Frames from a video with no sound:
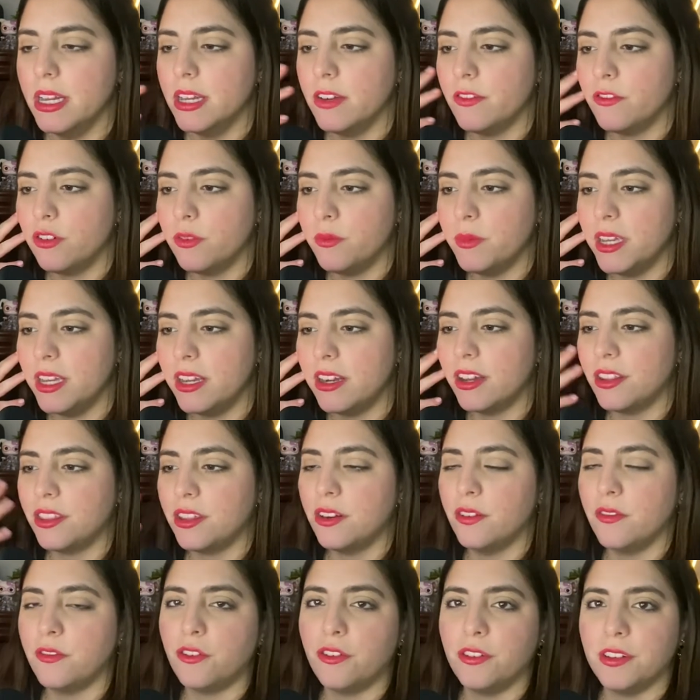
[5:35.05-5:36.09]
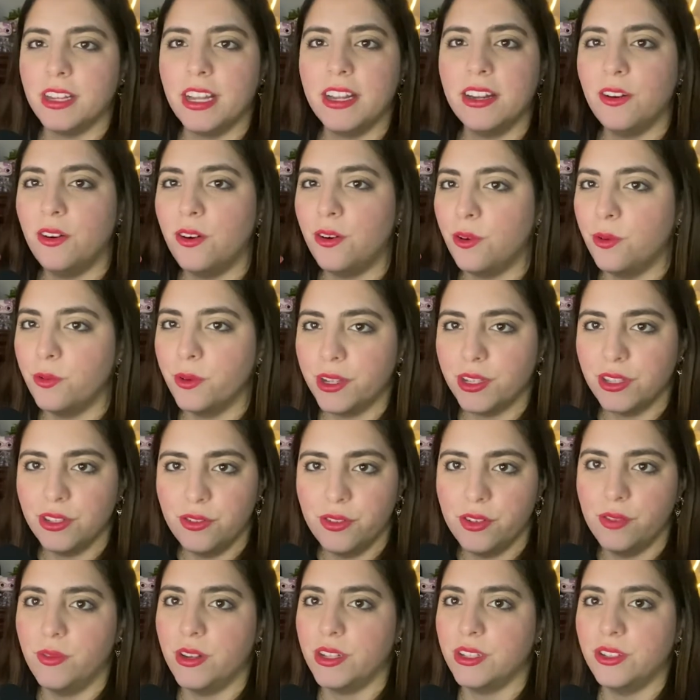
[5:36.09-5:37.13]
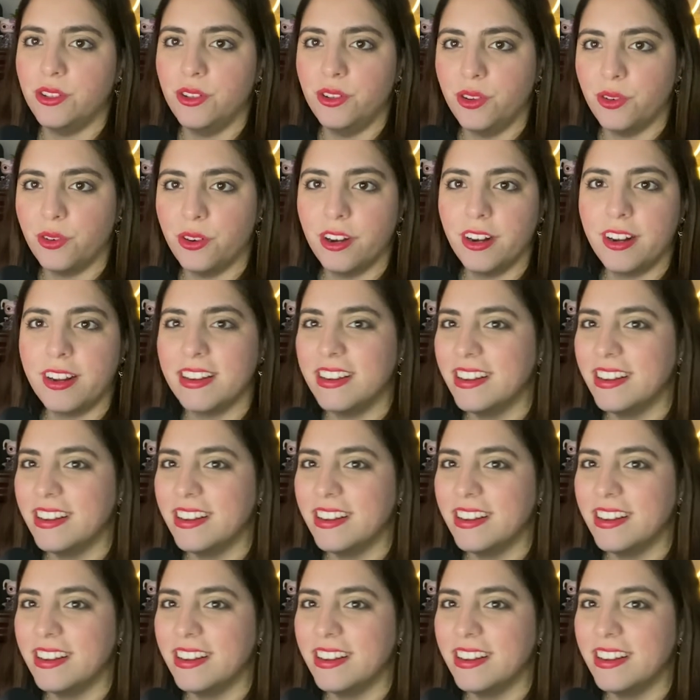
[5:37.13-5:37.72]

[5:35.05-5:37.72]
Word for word: For me, Gotham, of course, I always knew it was New York,